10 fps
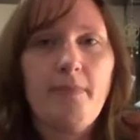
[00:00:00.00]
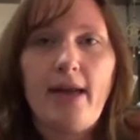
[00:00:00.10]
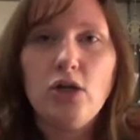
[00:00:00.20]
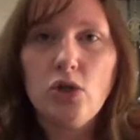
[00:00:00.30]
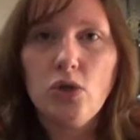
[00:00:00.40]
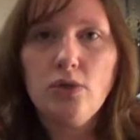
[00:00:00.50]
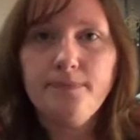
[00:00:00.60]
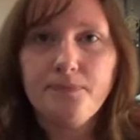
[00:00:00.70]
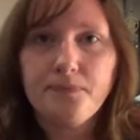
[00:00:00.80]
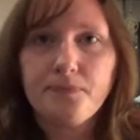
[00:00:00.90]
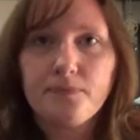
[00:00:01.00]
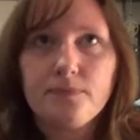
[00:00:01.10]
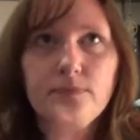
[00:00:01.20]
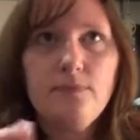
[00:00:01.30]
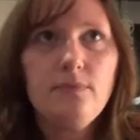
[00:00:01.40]
medical
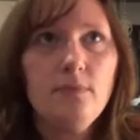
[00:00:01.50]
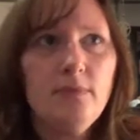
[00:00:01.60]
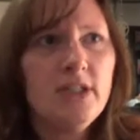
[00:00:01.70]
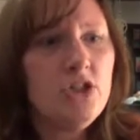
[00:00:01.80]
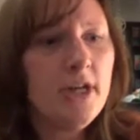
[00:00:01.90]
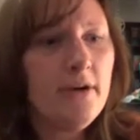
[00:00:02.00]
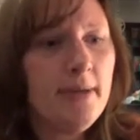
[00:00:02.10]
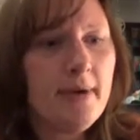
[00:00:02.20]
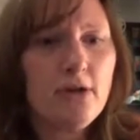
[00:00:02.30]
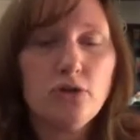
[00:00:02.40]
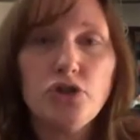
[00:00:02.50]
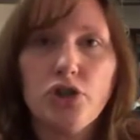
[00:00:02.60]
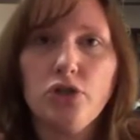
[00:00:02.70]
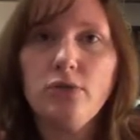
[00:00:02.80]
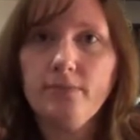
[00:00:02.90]
dictionary, medical
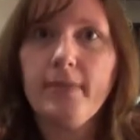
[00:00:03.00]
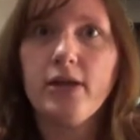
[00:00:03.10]
journal.